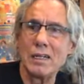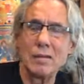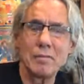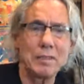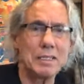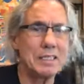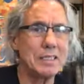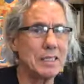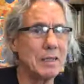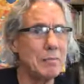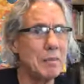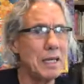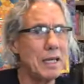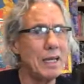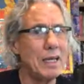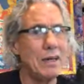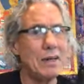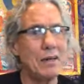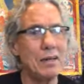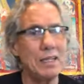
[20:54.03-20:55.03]
But
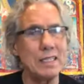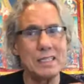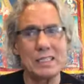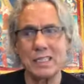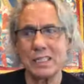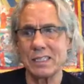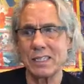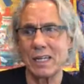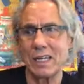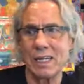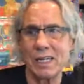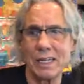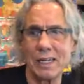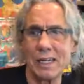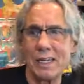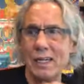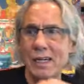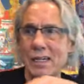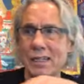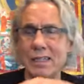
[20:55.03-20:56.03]
somehow it's just like,
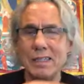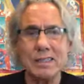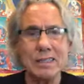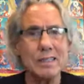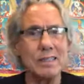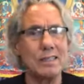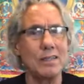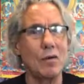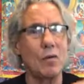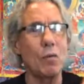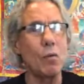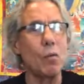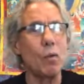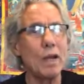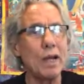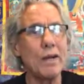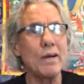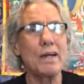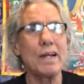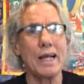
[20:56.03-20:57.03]
this is a
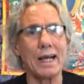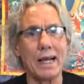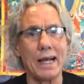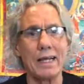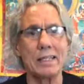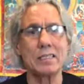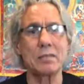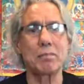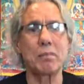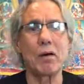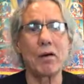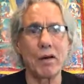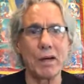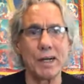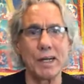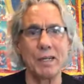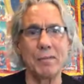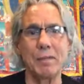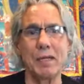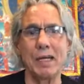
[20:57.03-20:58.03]
weird ass
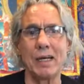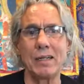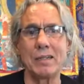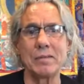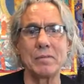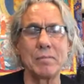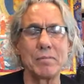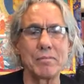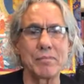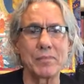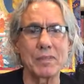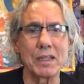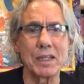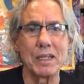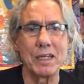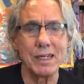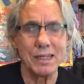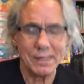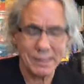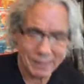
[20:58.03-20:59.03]
party, man.
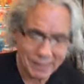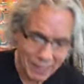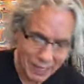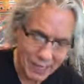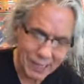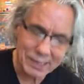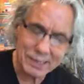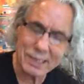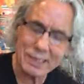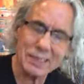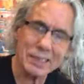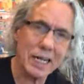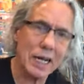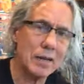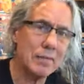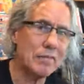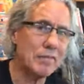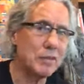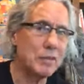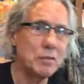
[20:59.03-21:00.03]
Yes, it's got
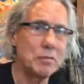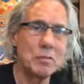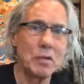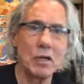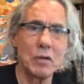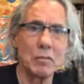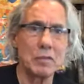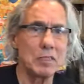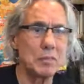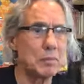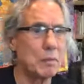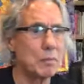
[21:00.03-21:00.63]
a few moments,